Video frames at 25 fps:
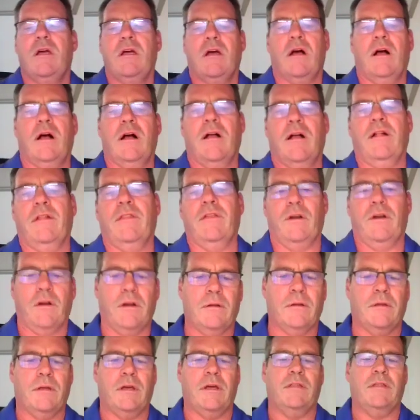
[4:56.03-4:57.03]

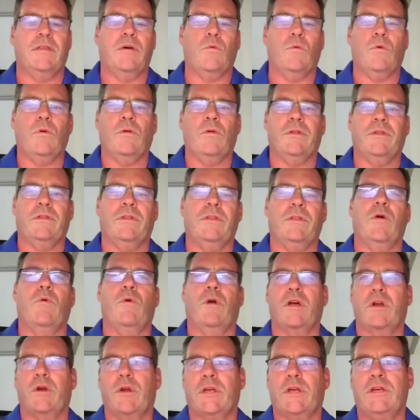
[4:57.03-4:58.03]
and that we're
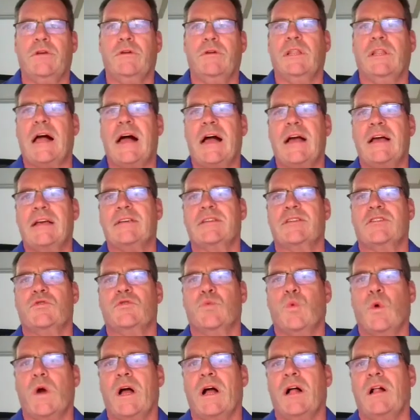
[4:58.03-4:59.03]
going to utilize
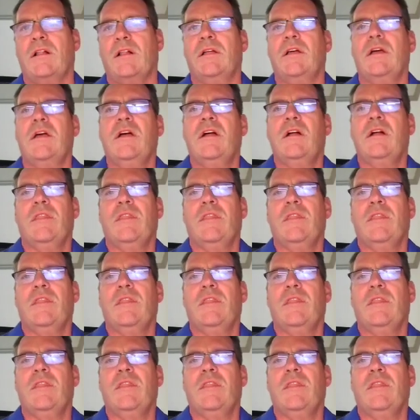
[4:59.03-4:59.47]
as well,